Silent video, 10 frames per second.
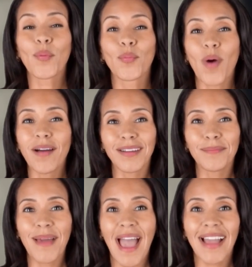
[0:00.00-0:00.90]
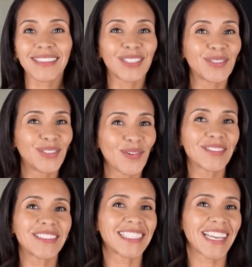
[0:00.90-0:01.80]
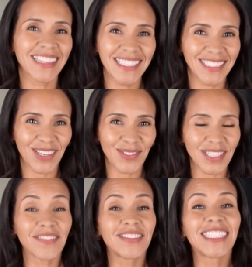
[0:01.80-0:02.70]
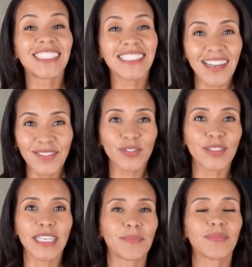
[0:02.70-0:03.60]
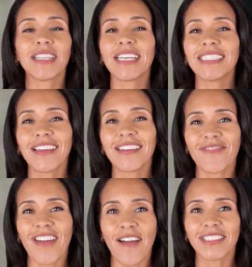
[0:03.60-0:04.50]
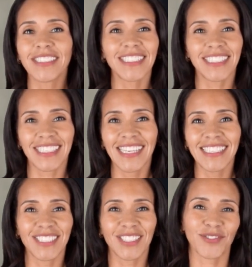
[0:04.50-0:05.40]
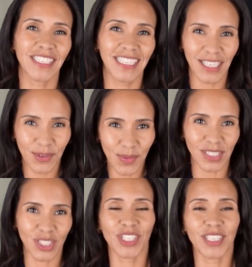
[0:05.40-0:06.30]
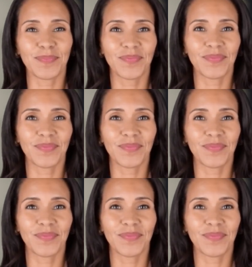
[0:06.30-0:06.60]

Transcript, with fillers: Welcome back to your daily dose of discovery. Let's unravel today's intriguing question.